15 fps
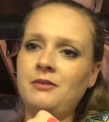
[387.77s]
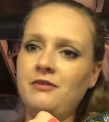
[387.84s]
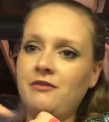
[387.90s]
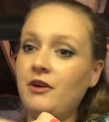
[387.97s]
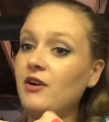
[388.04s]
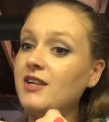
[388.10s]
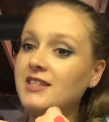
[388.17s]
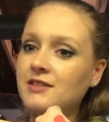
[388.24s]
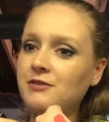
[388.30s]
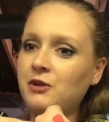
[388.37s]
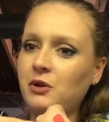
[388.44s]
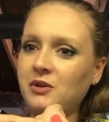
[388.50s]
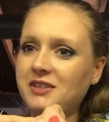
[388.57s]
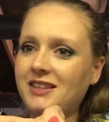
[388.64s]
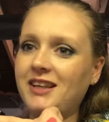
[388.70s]
Very
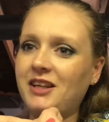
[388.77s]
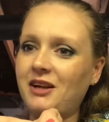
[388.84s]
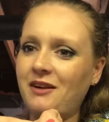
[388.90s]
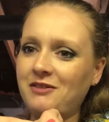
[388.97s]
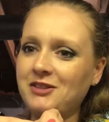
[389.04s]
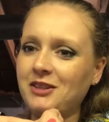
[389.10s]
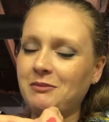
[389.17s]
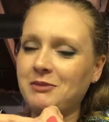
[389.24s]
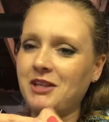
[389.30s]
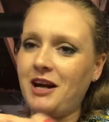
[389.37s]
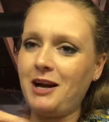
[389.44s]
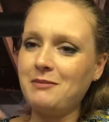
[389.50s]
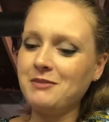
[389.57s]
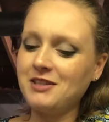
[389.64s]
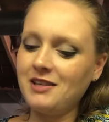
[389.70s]
difficult to get off
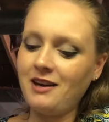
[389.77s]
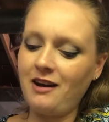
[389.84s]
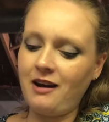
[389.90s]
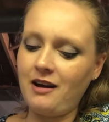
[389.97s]
sometimes.